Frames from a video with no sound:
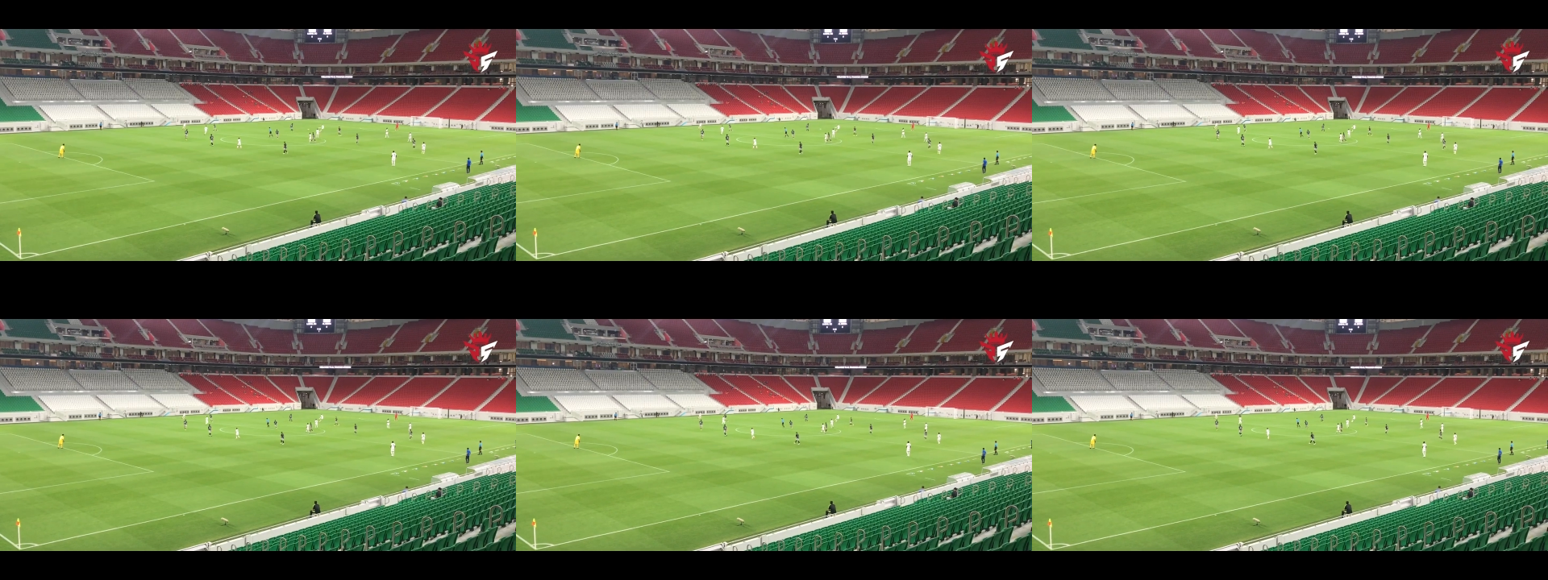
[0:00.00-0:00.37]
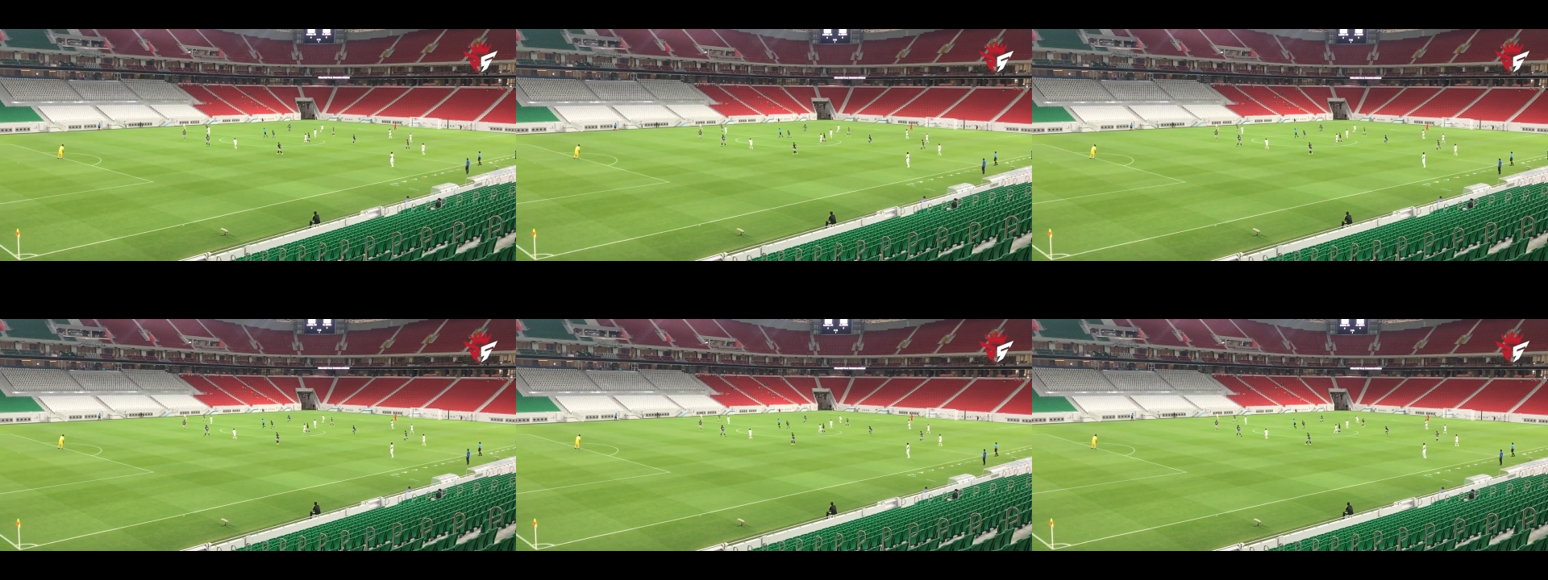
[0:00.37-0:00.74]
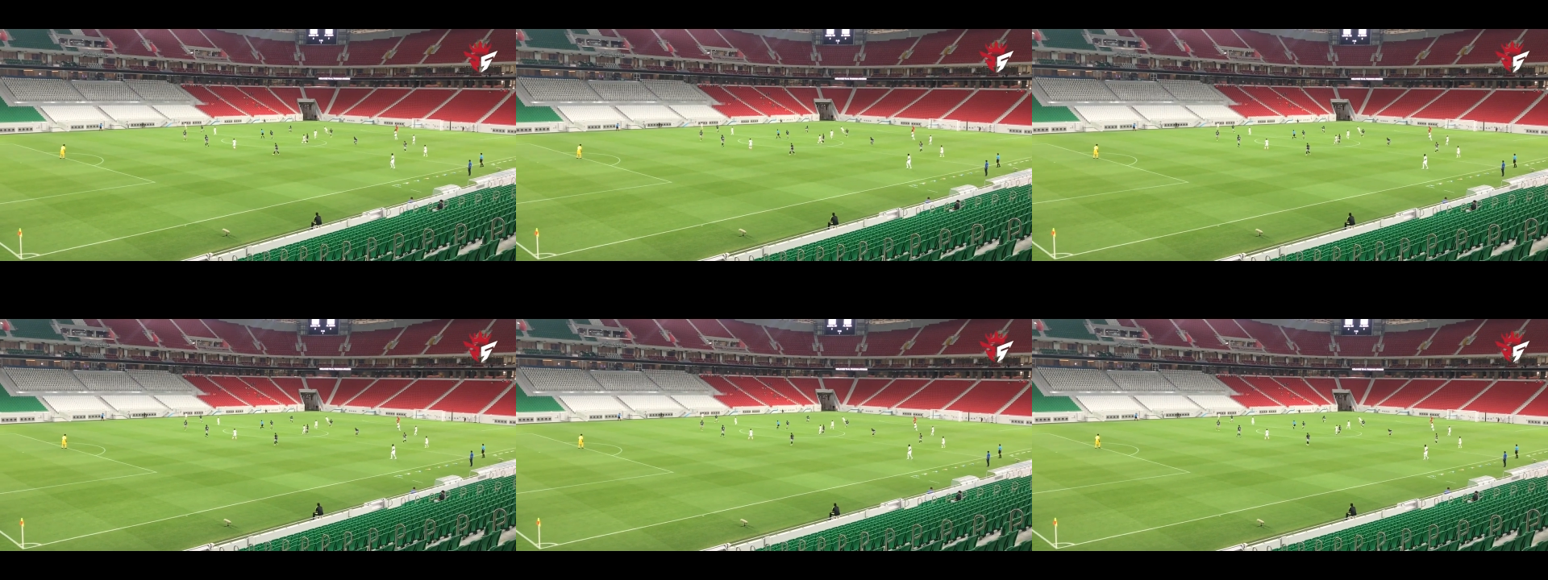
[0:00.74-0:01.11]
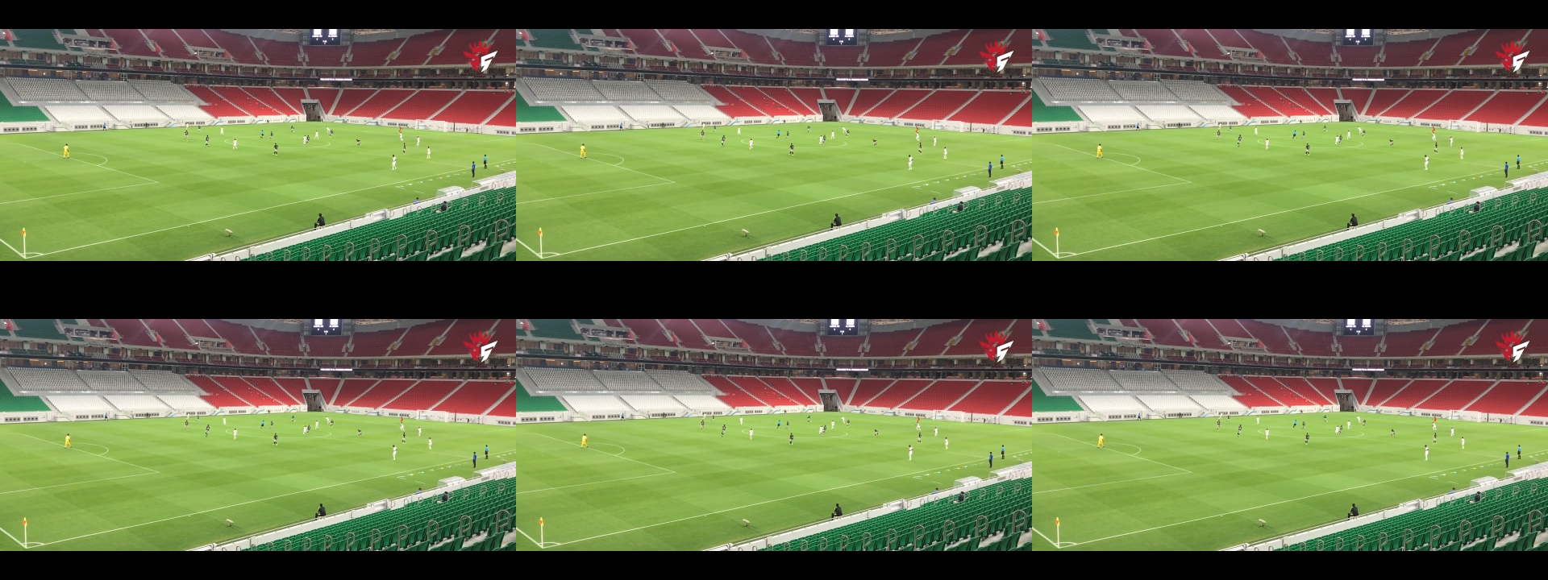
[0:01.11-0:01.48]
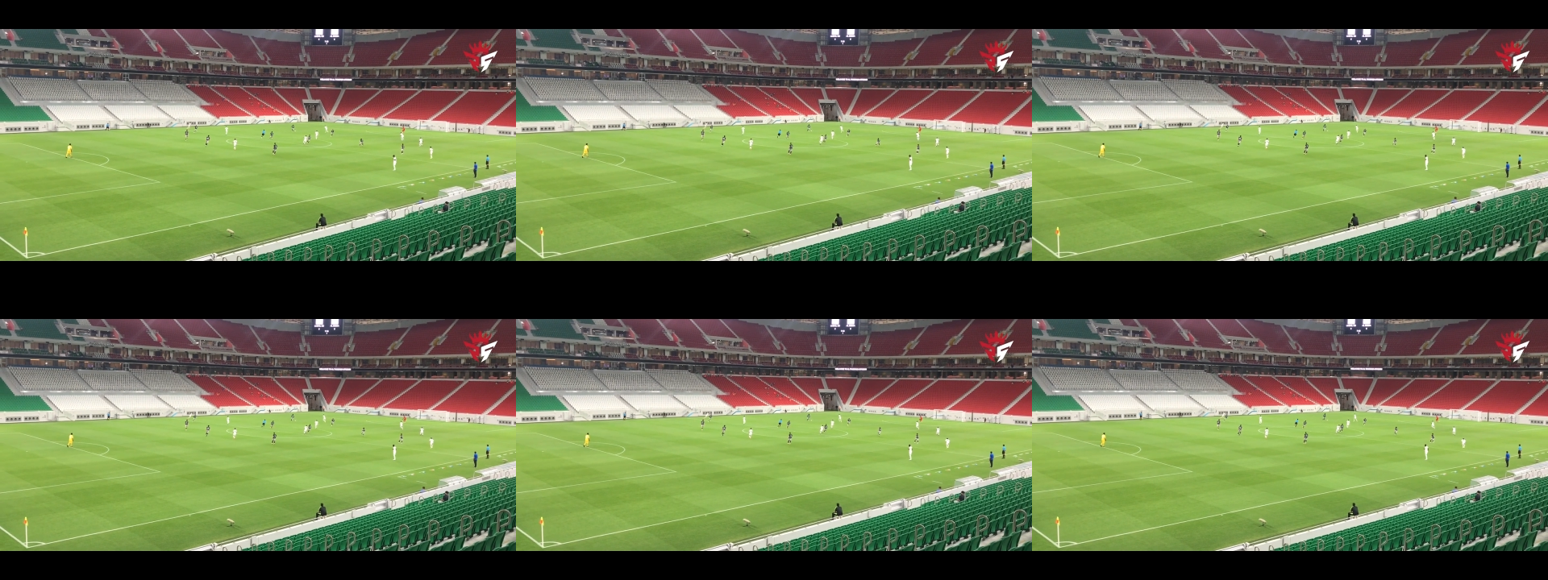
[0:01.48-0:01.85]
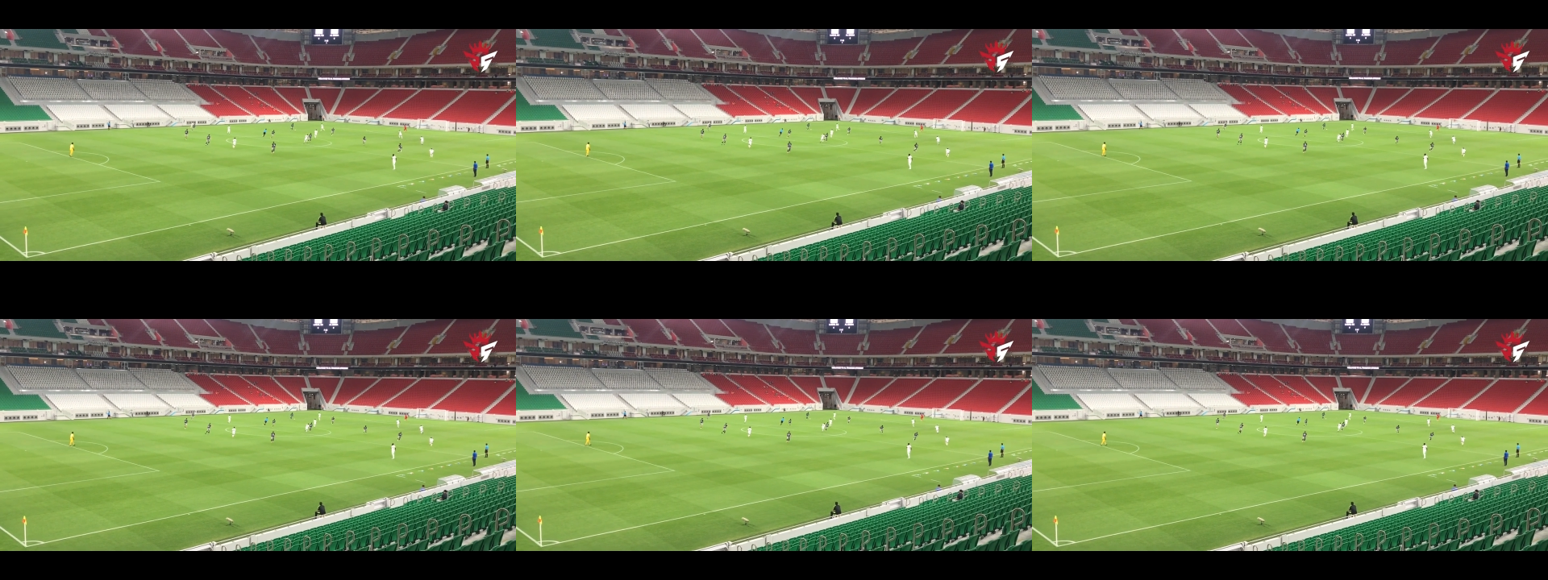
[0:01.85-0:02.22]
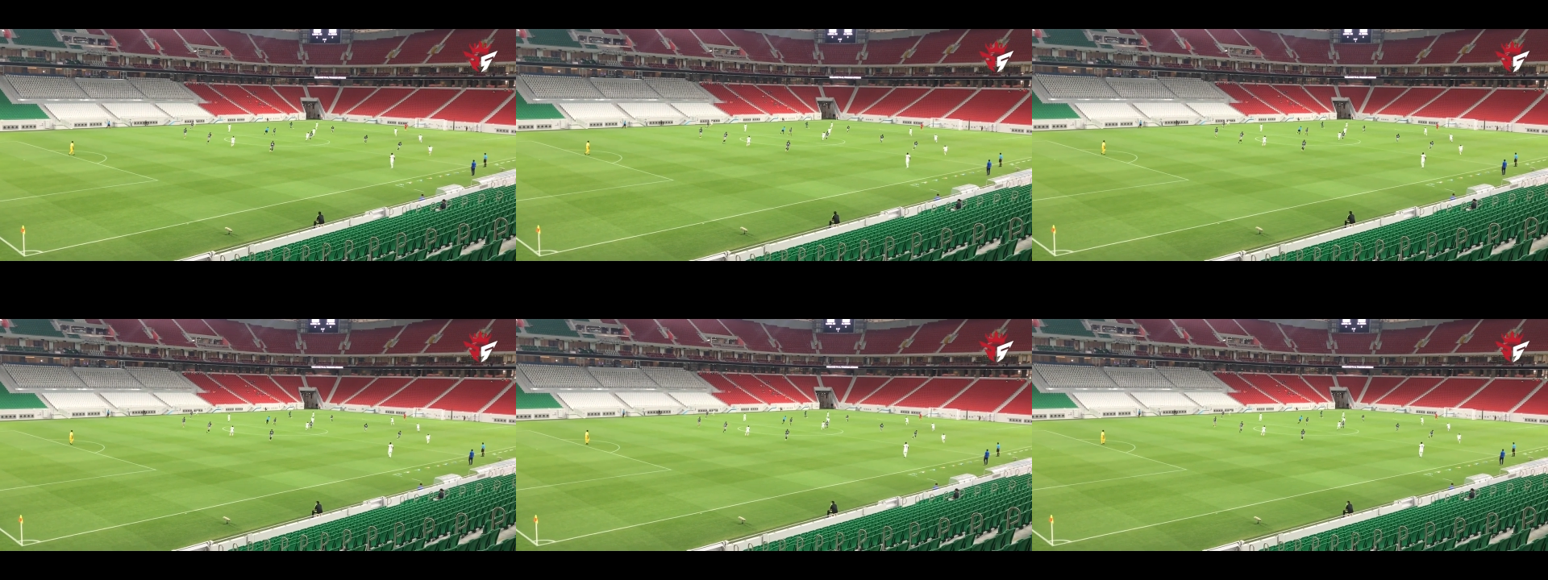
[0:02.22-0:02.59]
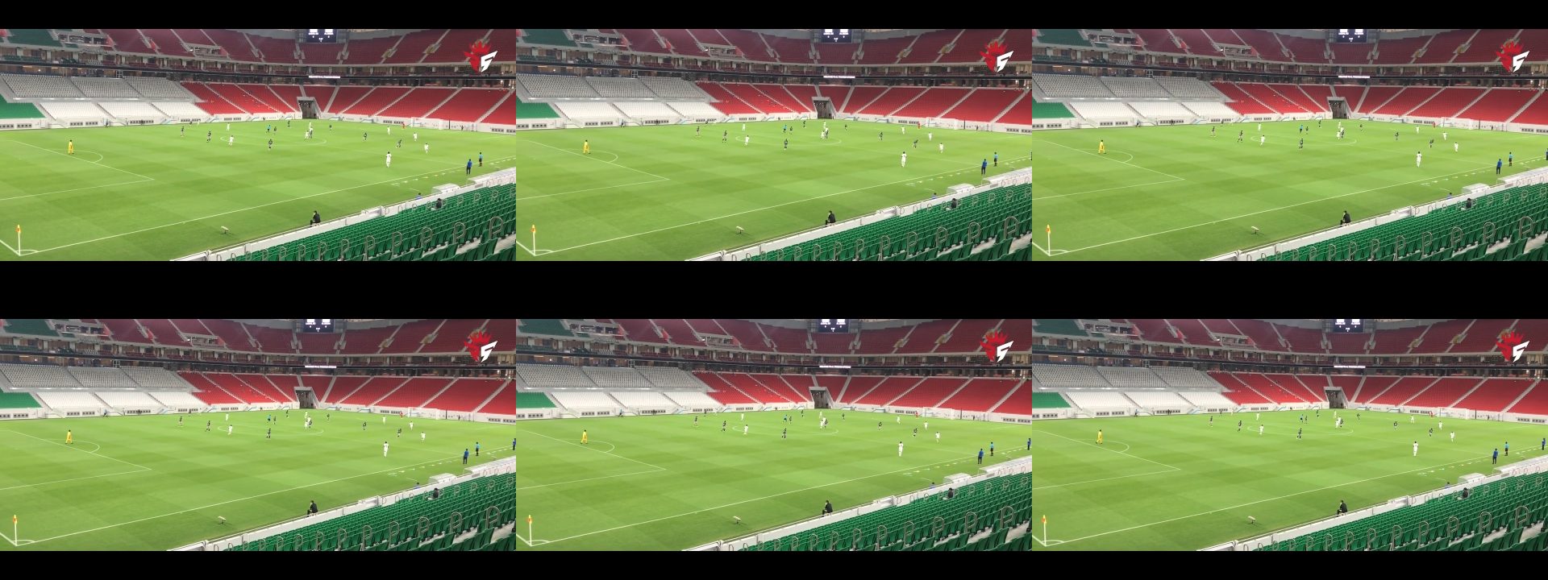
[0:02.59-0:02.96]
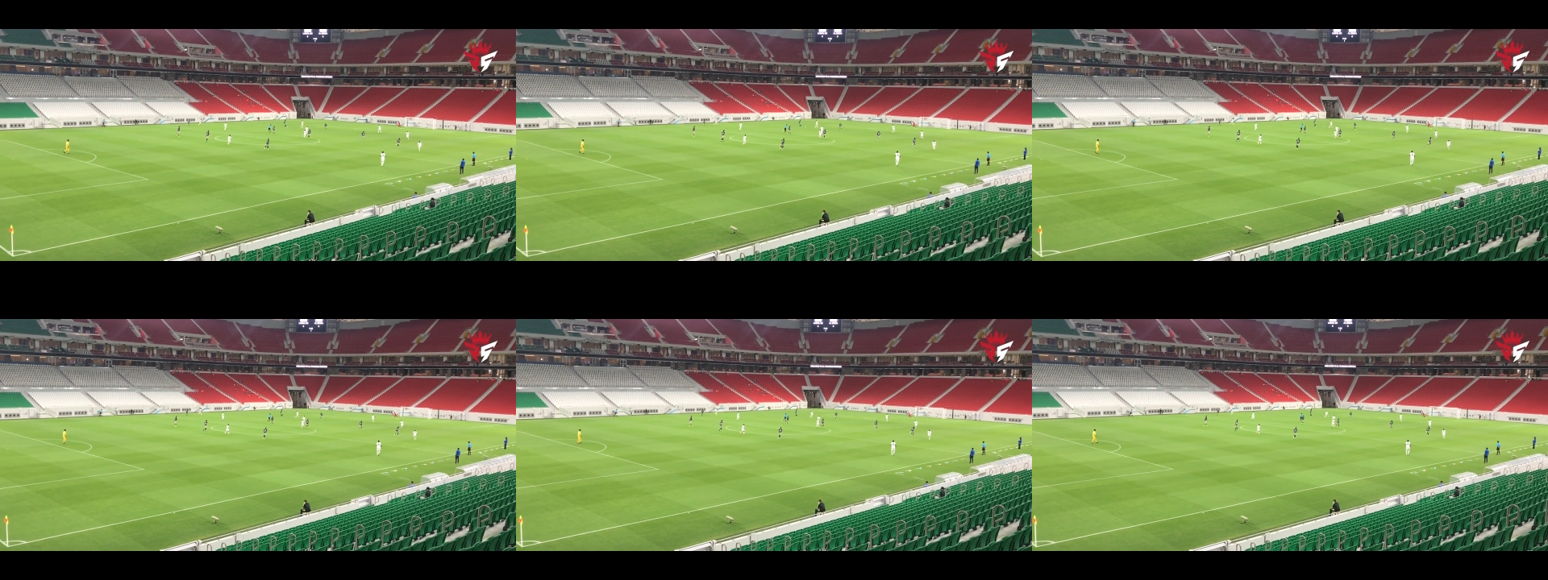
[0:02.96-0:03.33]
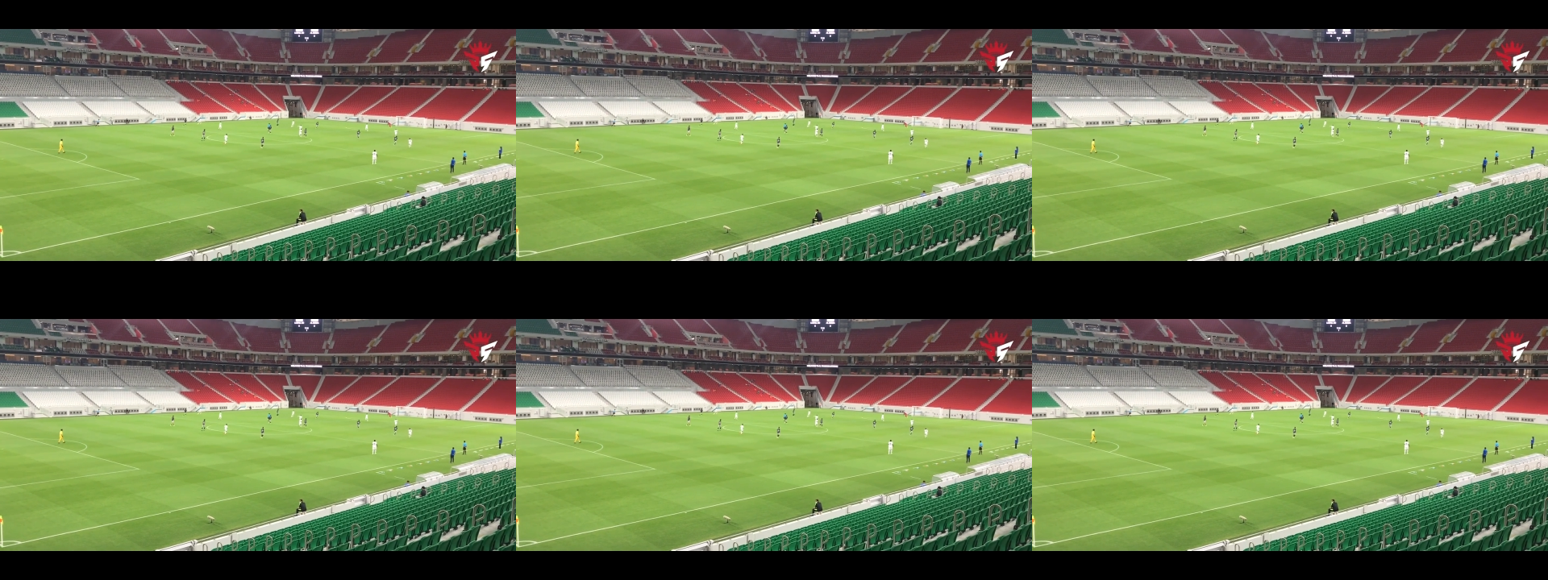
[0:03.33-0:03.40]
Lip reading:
No face is visible, so there are no lips to read.